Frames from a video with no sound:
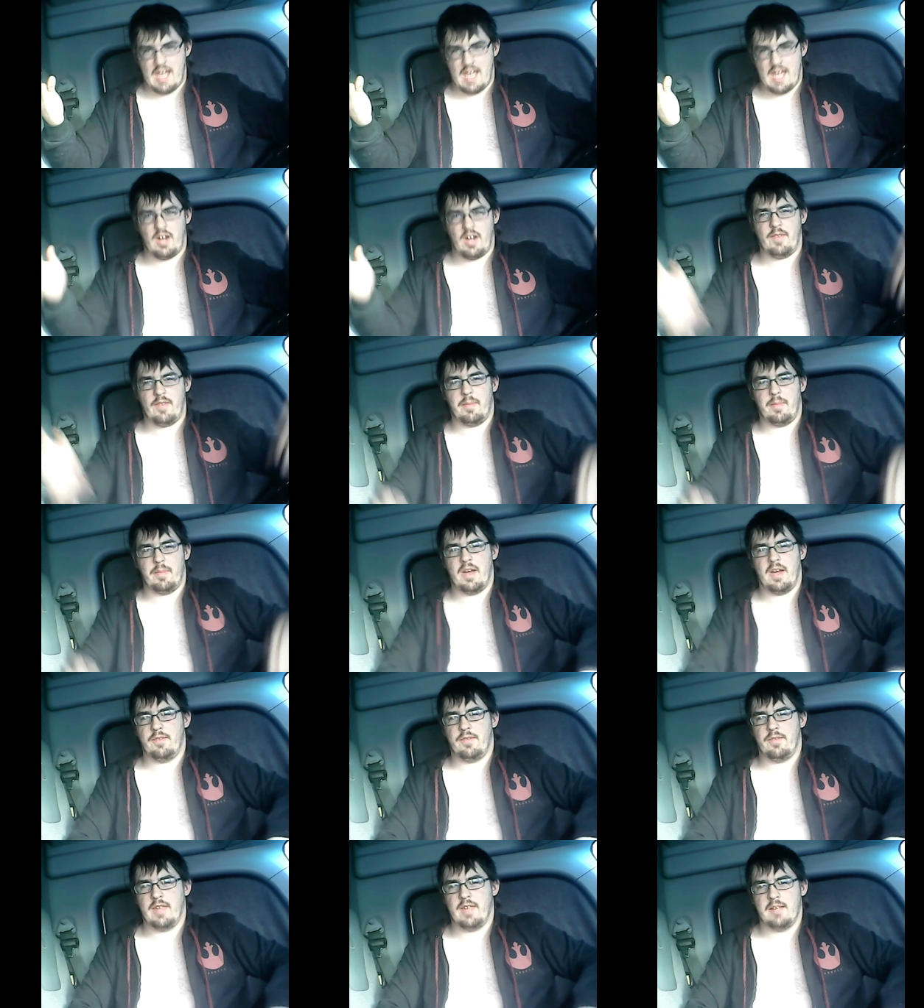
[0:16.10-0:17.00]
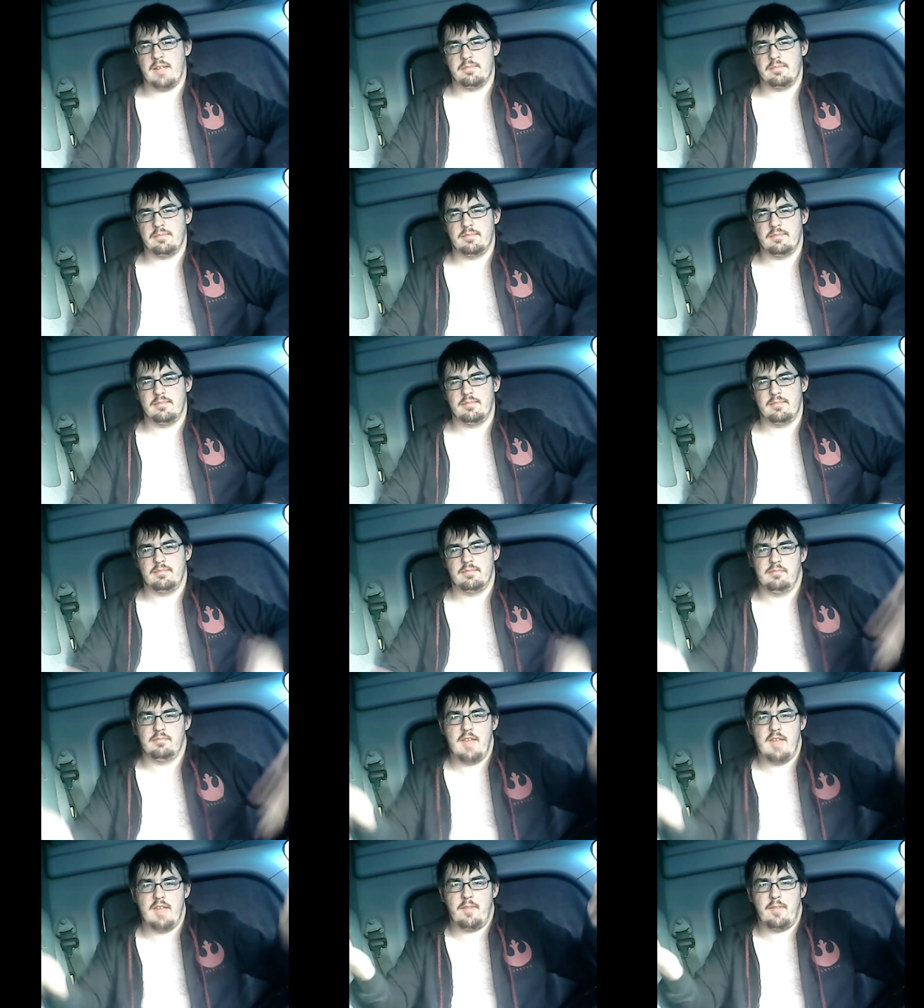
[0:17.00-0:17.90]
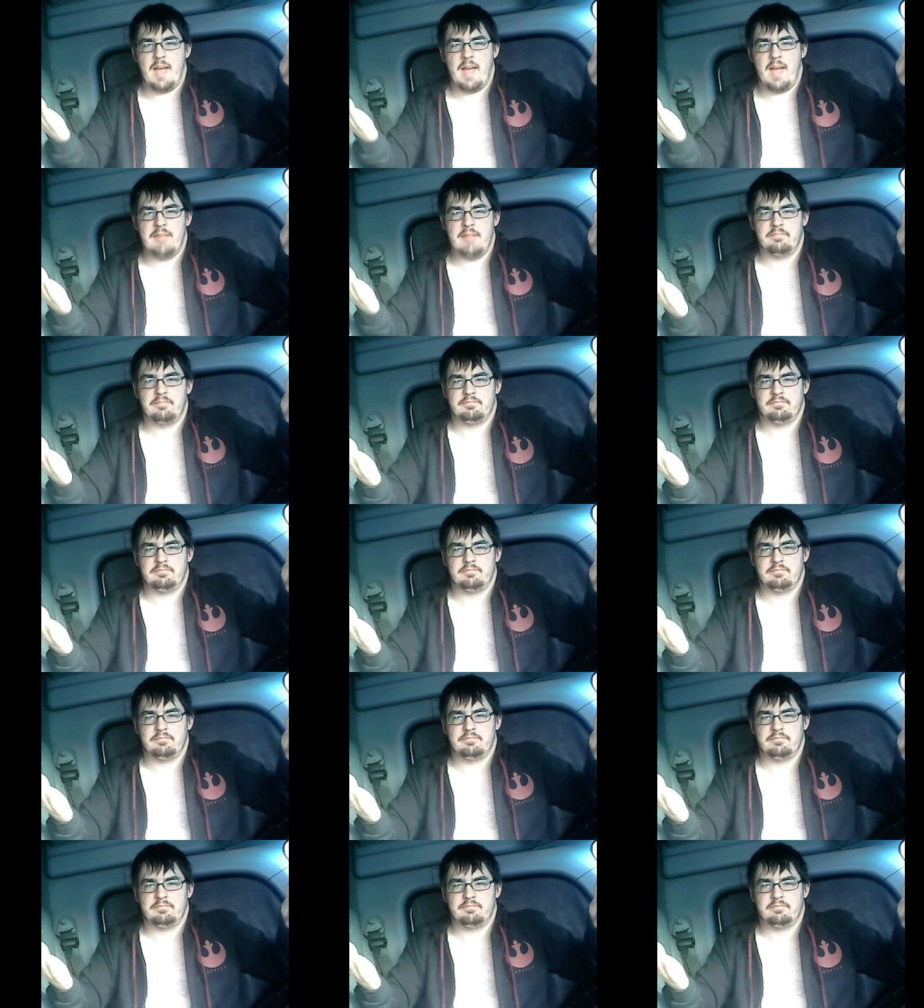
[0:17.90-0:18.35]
don't have the body for that. Never mind.